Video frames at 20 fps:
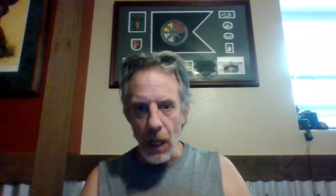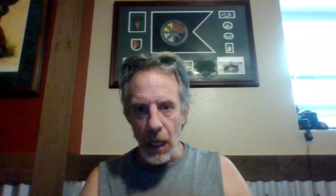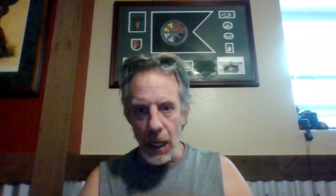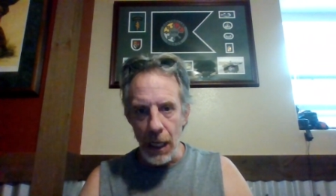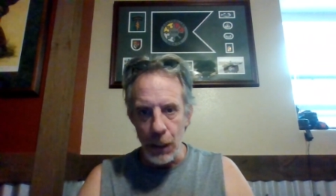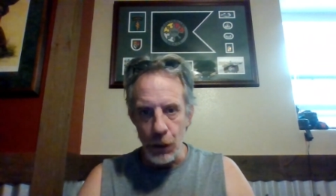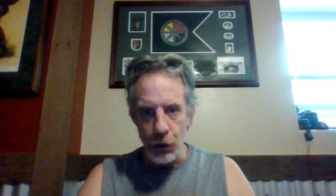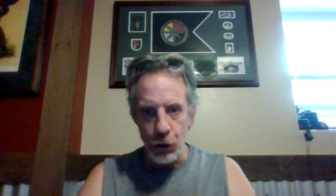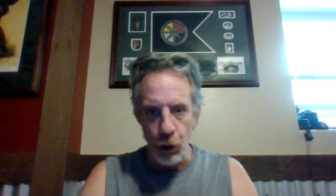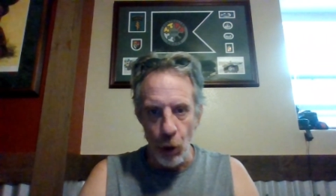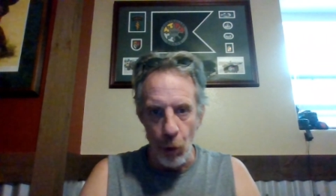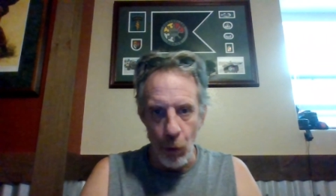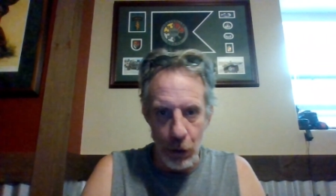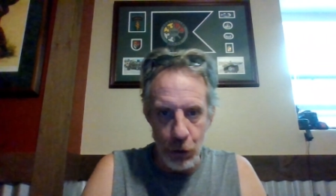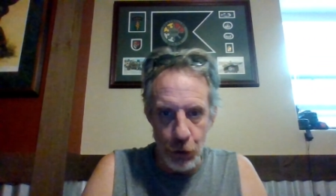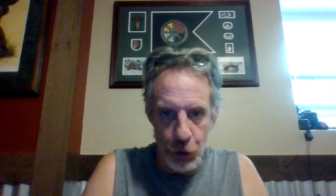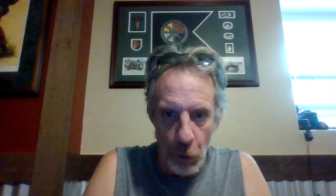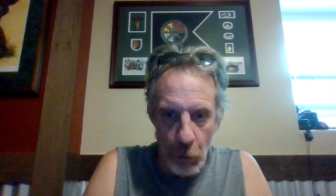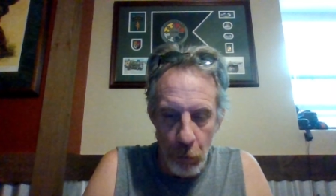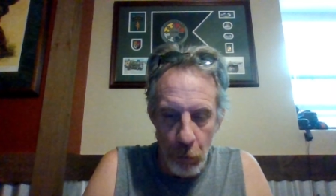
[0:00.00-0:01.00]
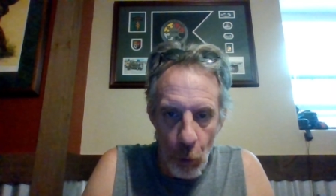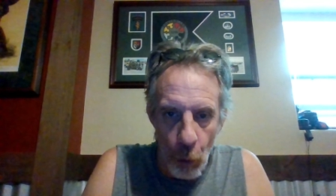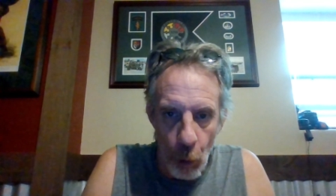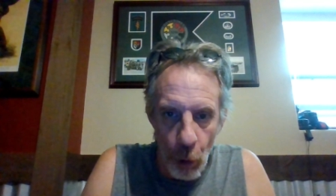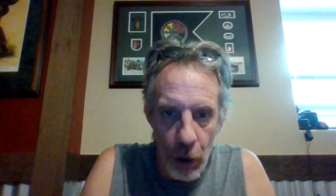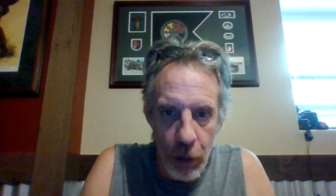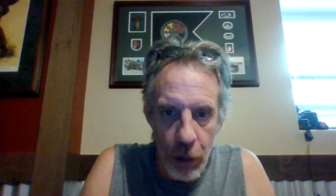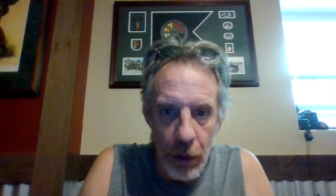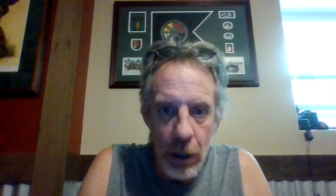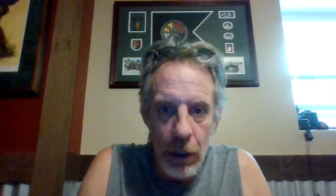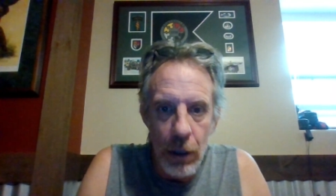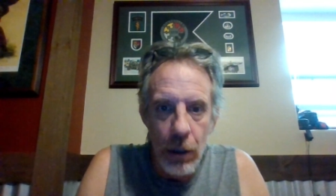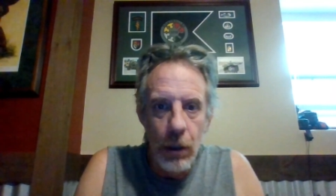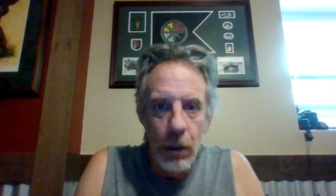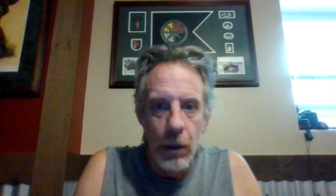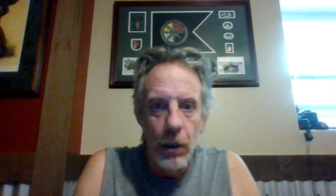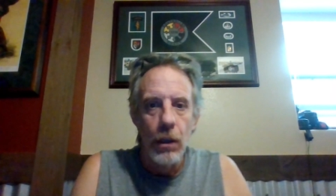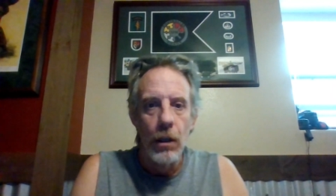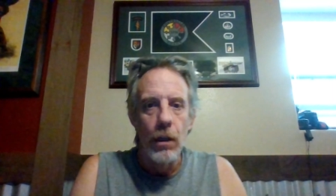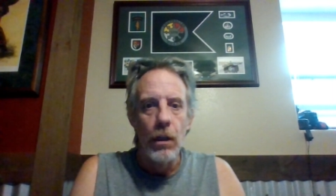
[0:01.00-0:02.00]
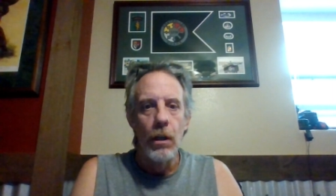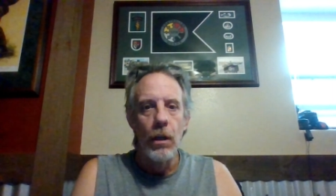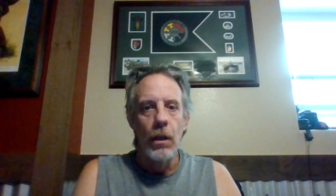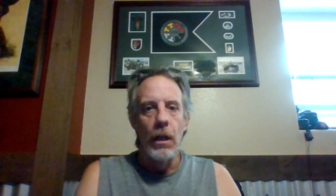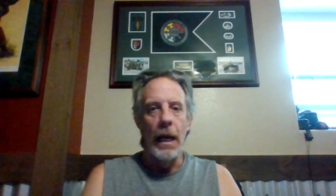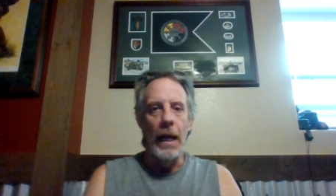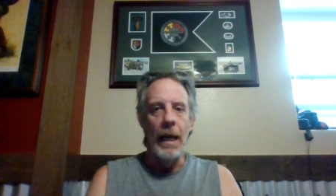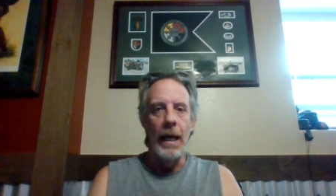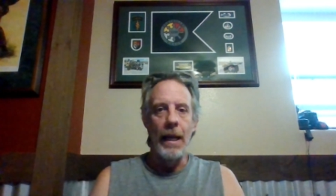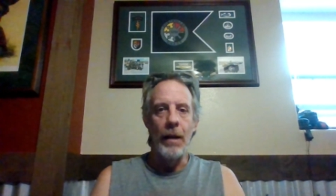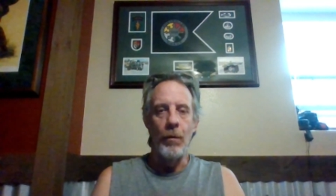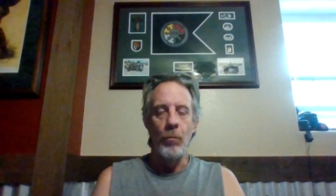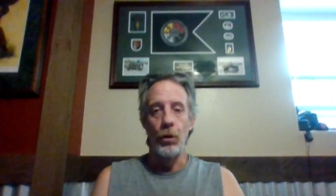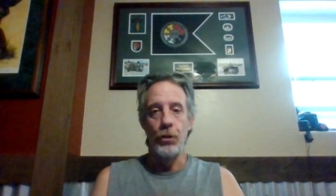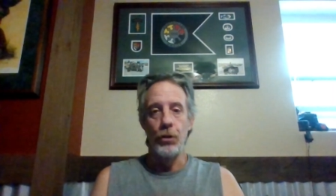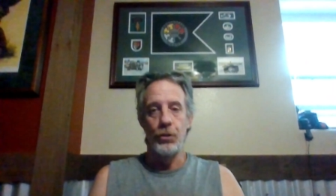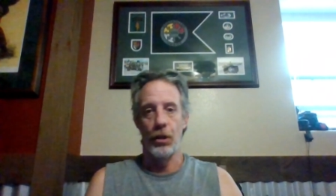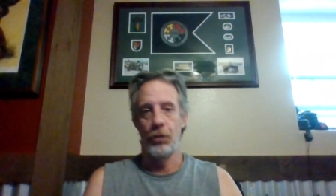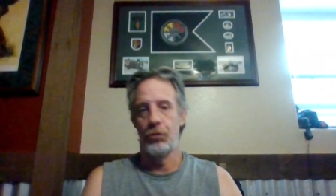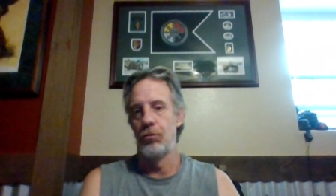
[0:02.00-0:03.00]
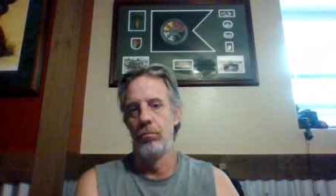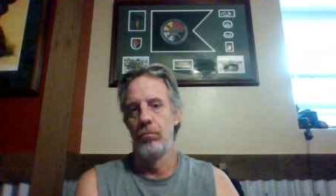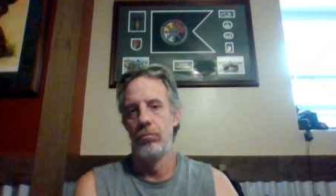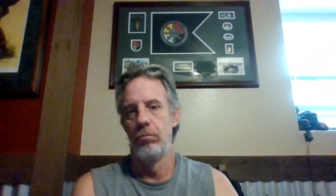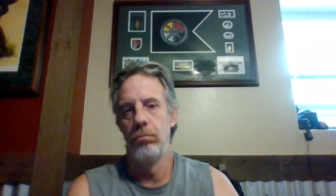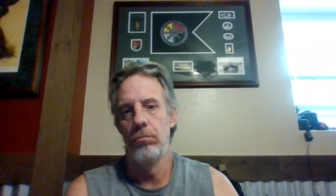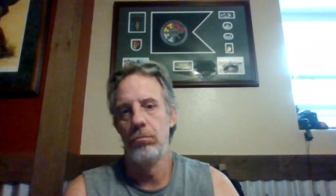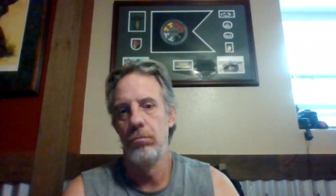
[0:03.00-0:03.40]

and so on and so forth. And we're just,